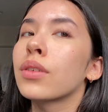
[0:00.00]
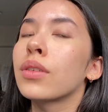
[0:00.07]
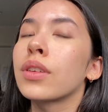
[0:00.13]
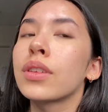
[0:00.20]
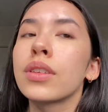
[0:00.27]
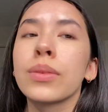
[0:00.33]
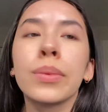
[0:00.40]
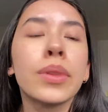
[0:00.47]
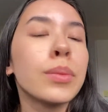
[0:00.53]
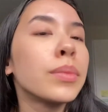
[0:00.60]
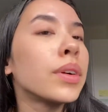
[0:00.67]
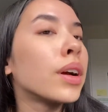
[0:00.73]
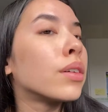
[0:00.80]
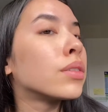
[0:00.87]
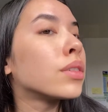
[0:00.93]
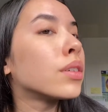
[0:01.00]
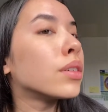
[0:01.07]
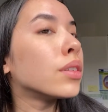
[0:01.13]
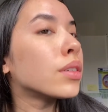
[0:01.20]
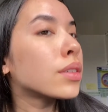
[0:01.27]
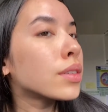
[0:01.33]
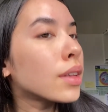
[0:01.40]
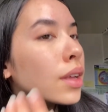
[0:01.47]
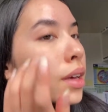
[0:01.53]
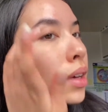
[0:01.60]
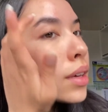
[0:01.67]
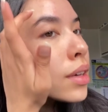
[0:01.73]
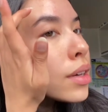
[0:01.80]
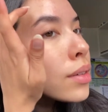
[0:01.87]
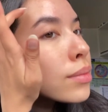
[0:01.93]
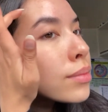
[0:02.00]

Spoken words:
this is what the brow gel looks like.